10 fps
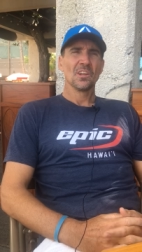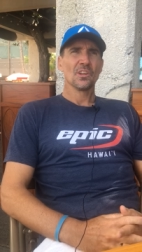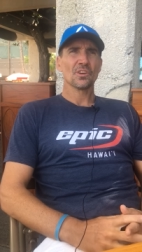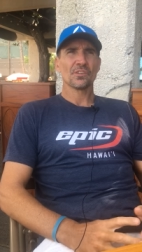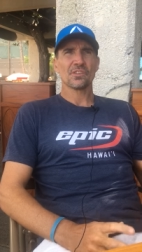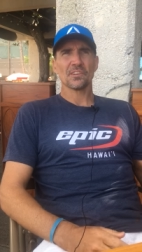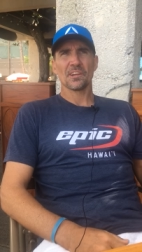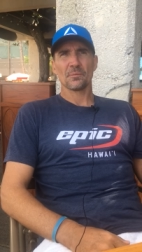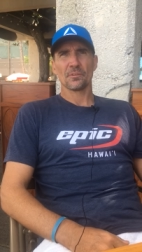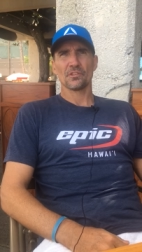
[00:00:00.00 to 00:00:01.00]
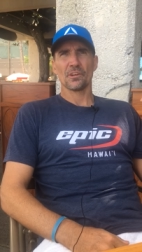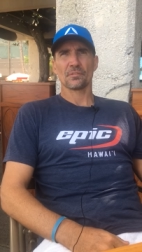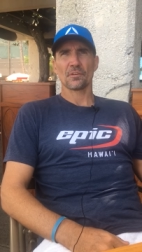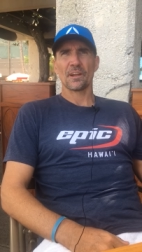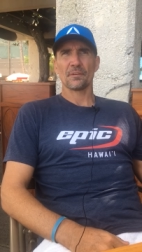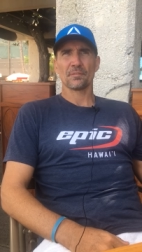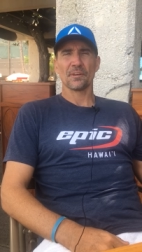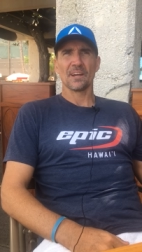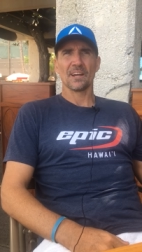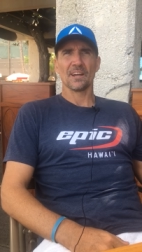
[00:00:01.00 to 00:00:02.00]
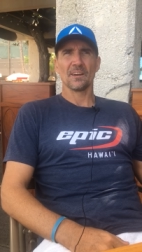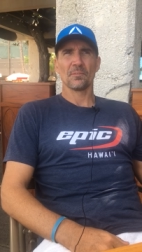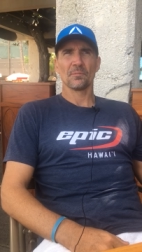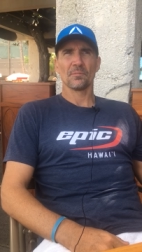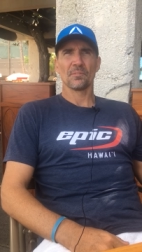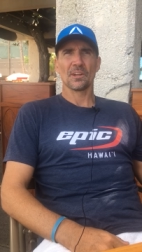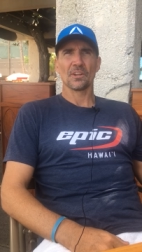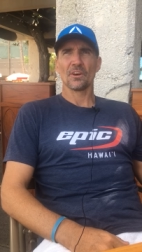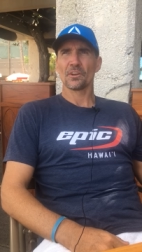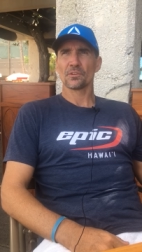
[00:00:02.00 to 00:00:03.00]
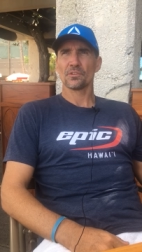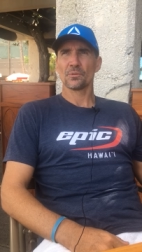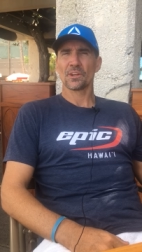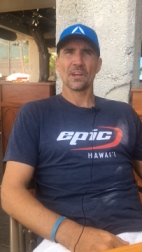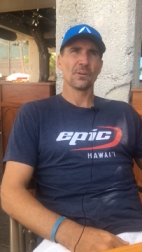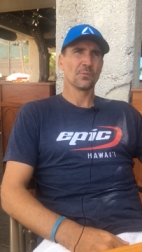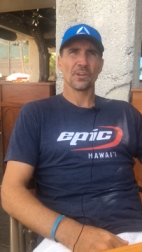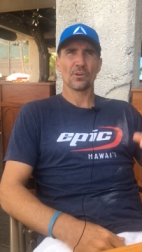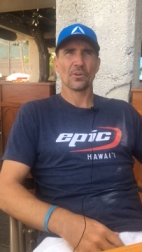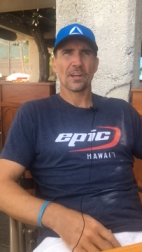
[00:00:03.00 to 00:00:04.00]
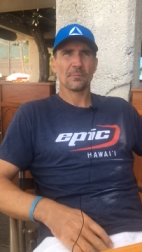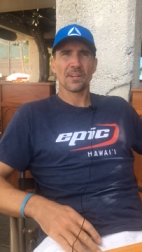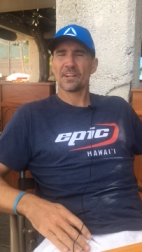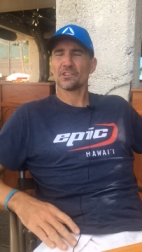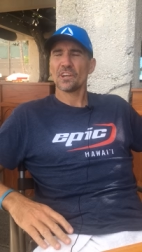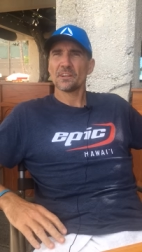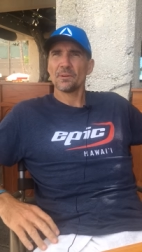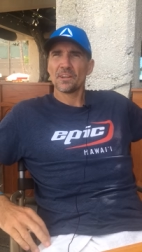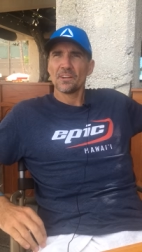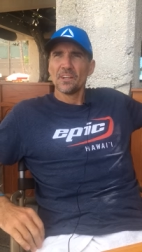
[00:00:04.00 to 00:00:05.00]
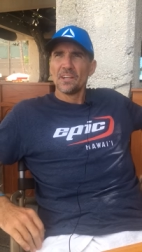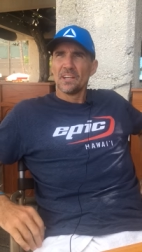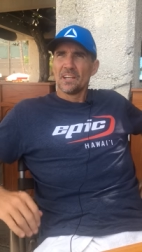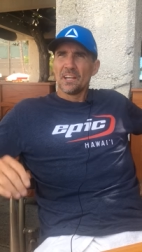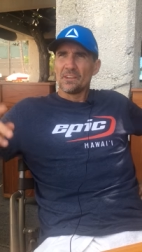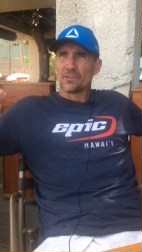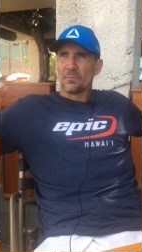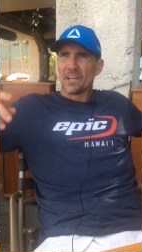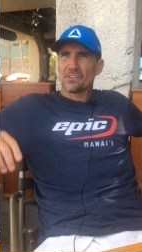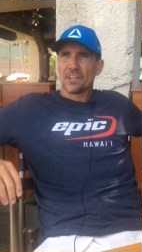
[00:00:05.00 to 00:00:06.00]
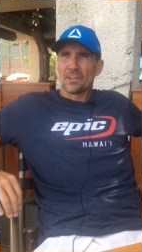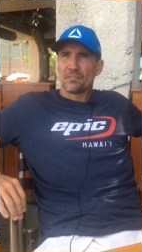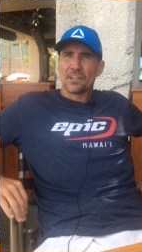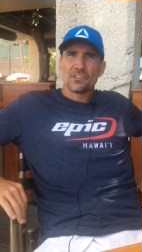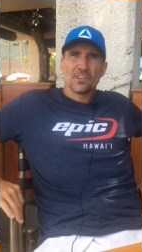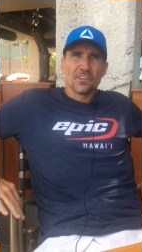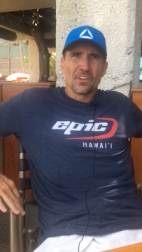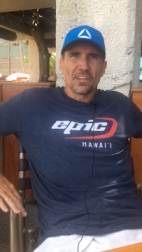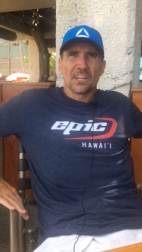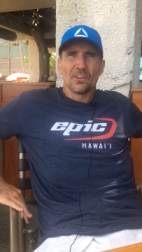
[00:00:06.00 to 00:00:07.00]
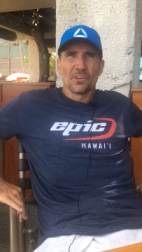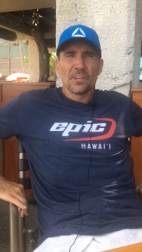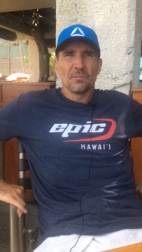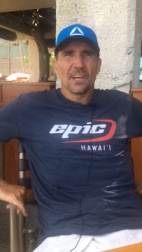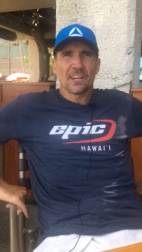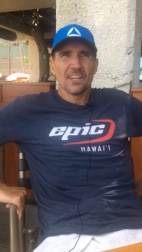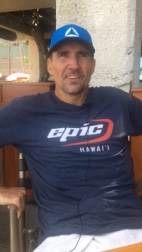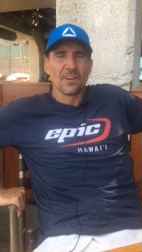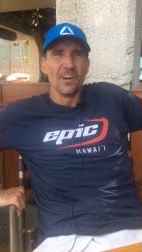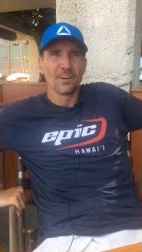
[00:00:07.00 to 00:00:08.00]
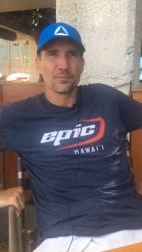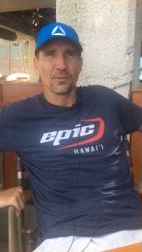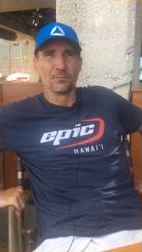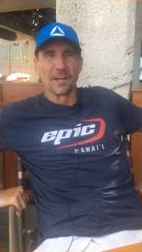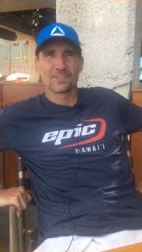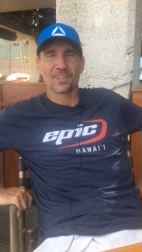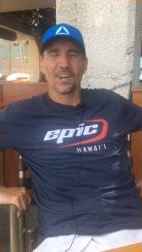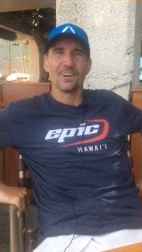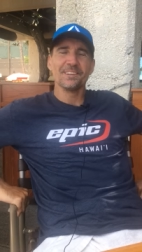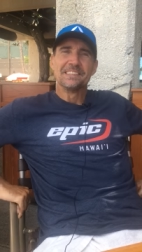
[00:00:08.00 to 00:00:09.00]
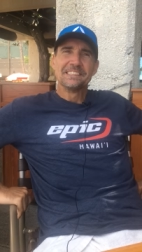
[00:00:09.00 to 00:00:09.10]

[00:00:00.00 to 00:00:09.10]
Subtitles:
Look, I sat down with Jeff Graff a night or two ago and we caught up and had a chat about his amazing adventure that nearly killed him out here a few months ago.